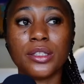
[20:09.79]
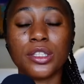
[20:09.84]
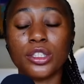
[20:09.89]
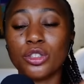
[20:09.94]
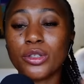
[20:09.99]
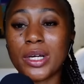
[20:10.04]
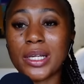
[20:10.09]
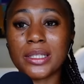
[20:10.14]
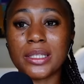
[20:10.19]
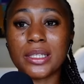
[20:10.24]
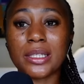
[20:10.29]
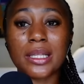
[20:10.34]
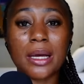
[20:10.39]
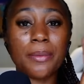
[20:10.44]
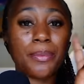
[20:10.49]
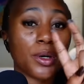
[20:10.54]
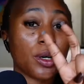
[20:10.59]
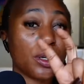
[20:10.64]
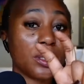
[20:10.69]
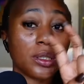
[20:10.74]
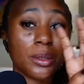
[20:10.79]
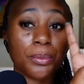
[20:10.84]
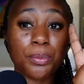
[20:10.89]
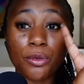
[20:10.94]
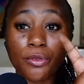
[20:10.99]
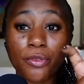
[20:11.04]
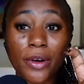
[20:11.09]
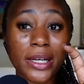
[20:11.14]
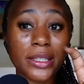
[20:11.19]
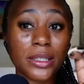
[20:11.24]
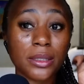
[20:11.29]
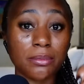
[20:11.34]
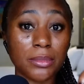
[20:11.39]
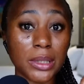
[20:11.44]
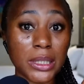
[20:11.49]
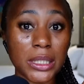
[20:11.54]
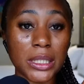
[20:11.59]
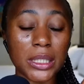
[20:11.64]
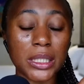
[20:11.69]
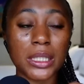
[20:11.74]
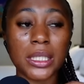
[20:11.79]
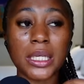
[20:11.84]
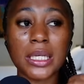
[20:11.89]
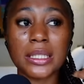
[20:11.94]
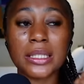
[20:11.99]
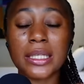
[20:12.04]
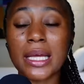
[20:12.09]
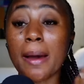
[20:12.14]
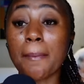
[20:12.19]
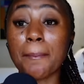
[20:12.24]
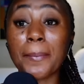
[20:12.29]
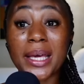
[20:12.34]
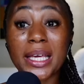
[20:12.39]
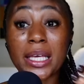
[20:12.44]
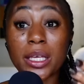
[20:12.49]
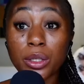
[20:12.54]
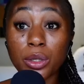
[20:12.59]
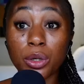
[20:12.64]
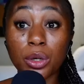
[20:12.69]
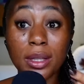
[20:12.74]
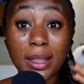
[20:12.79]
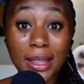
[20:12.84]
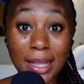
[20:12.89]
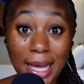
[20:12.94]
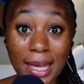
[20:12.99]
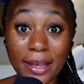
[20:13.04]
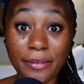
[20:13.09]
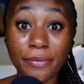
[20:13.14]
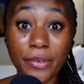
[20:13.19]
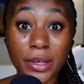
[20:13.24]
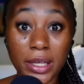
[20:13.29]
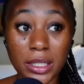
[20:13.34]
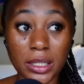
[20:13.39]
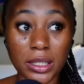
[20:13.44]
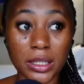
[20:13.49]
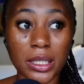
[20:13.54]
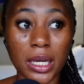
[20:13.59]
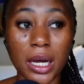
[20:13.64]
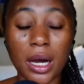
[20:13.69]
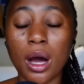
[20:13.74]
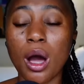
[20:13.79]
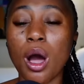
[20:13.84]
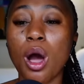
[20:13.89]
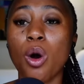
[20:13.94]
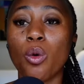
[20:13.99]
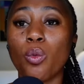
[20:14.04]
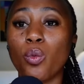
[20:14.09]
They usually think that because they provide the money, they are making your life easier,